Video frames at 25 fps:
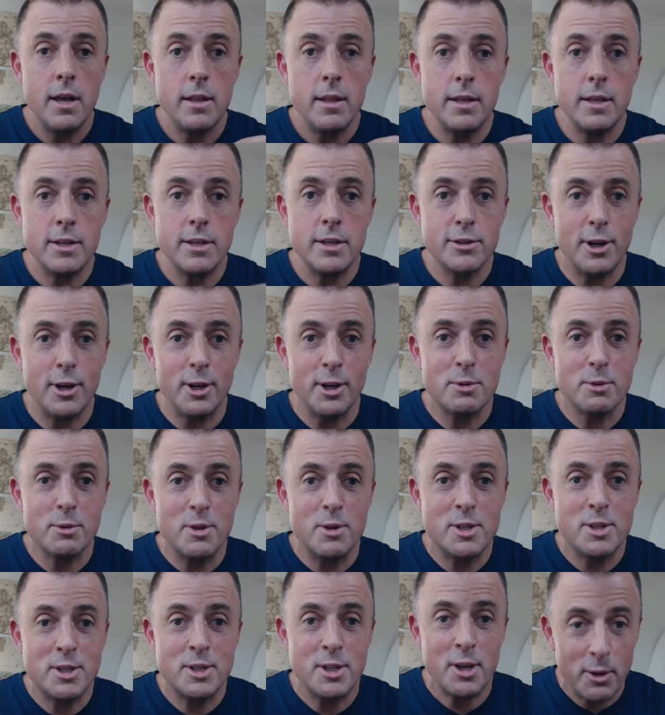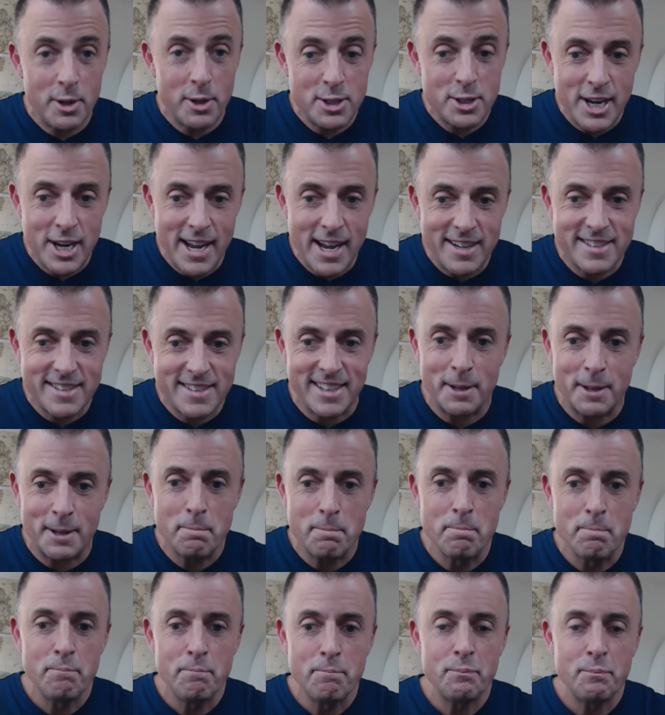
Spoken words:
These songs were so enchanting,